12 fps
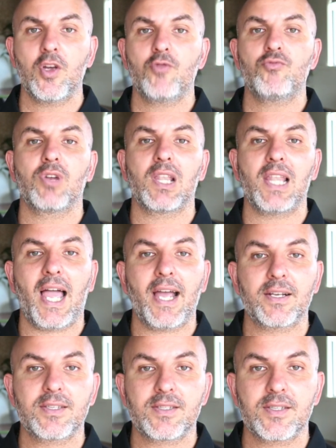
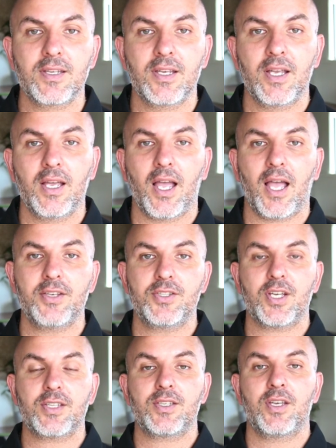Relax, and
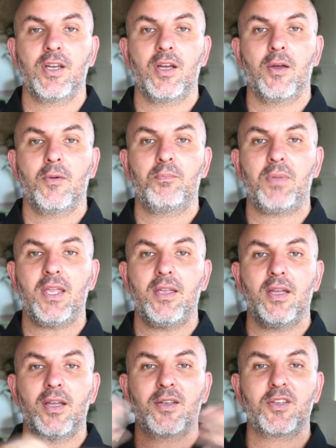just be
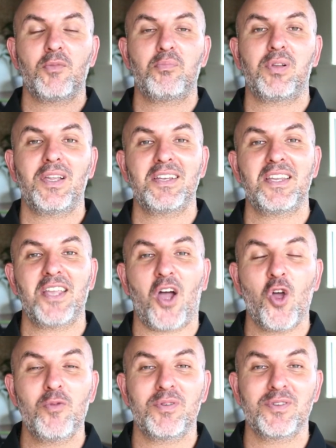completely
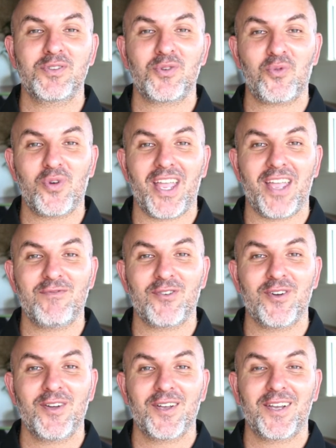open to whatever
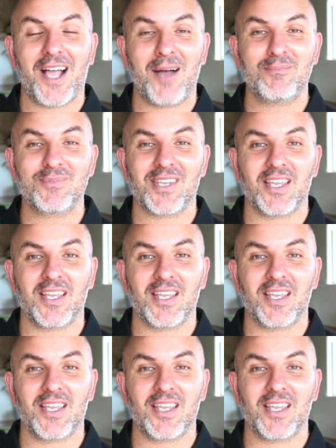comes and